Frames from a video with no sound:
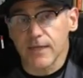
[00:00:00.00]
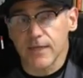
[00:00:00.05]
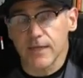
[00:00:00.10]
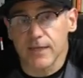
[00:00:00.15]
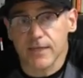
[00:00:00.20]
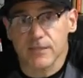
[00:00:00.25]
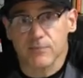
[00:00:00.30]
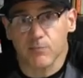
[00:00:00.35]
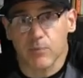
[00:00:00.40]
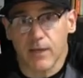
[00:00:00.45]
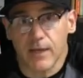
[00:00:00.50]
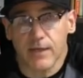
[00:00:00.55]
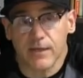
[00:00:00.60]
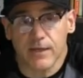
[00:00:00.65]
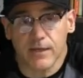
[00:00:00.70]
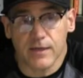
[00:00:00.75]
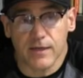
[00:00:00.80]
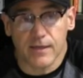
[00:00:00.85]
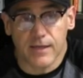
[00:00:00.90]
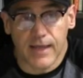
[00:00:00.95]
he
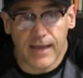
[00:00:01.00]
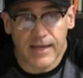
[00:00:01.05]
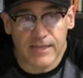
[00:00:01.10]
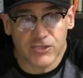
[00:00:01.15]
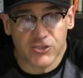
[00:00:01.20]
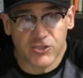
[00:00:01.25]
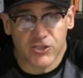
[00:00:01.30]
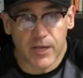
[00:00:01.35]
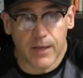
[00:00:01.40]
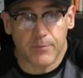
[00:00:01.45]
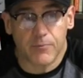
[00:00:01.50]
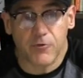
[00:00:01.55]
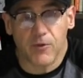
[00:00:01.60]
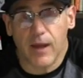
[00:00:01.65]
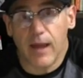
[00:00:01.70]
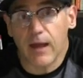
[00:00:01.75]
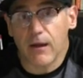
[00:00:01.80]
explained in the last chapter,